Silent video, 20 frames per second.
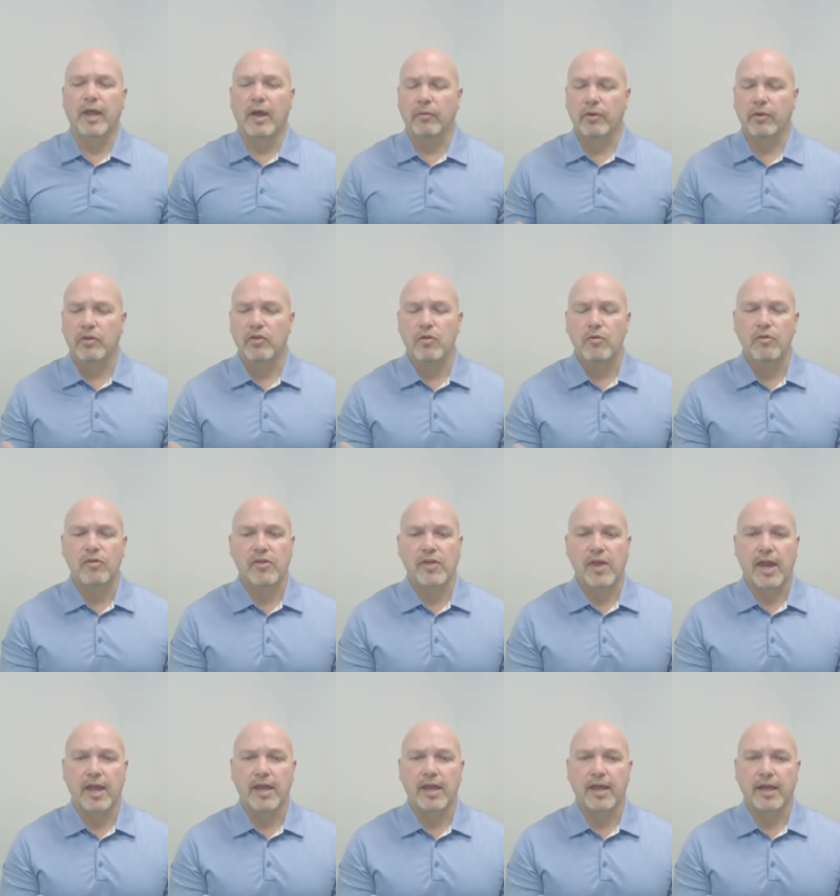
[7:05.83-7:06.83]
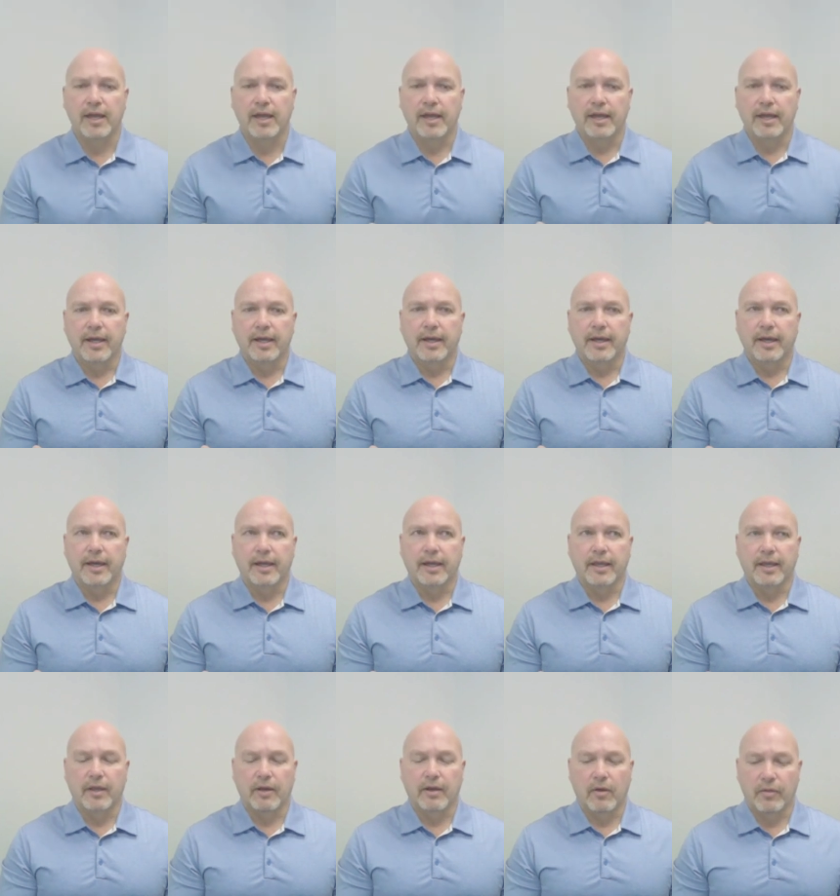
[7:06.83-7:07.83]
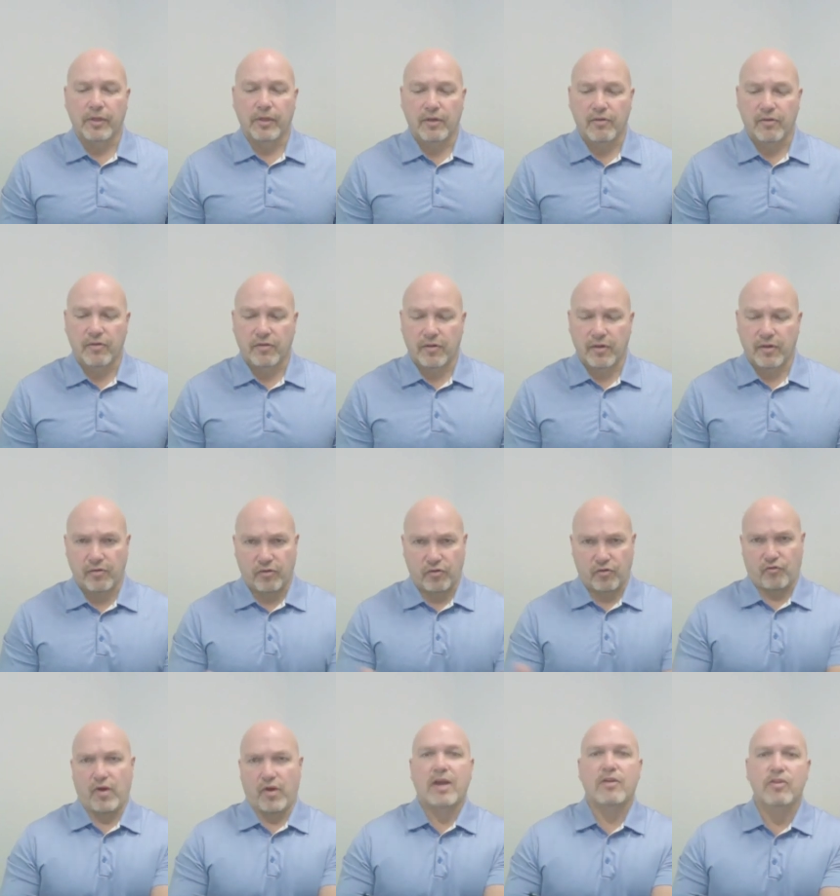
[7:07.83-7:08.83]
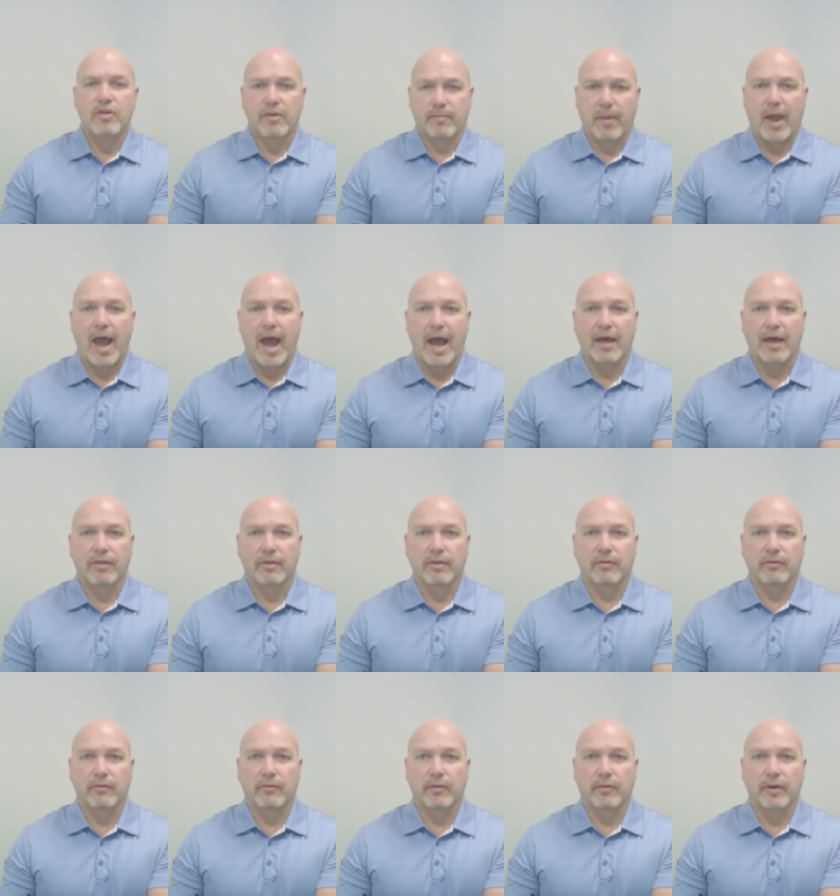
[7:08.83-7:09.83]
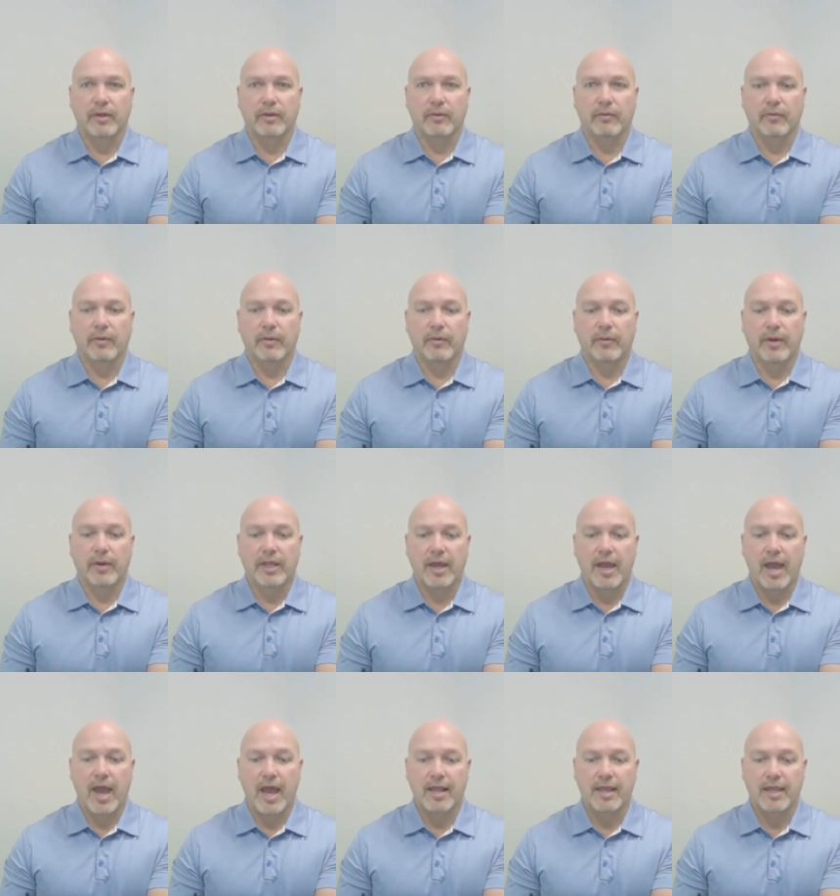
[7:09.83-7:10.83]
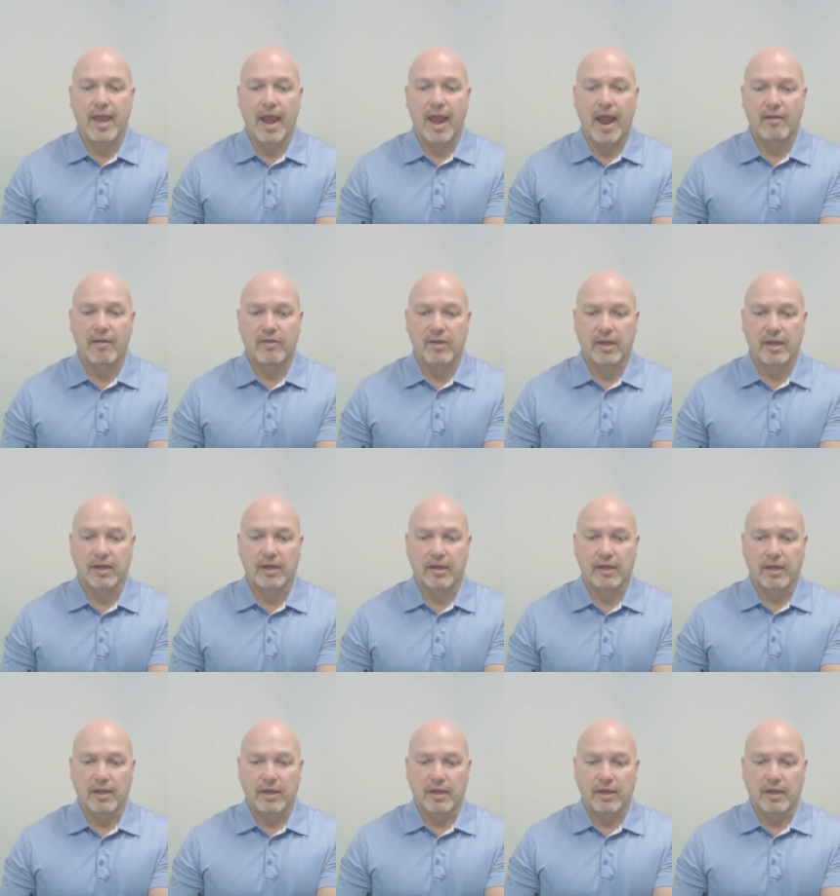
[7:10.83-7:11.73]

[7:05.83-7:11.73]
Now, would you say, you know, this direction path when you had the accident,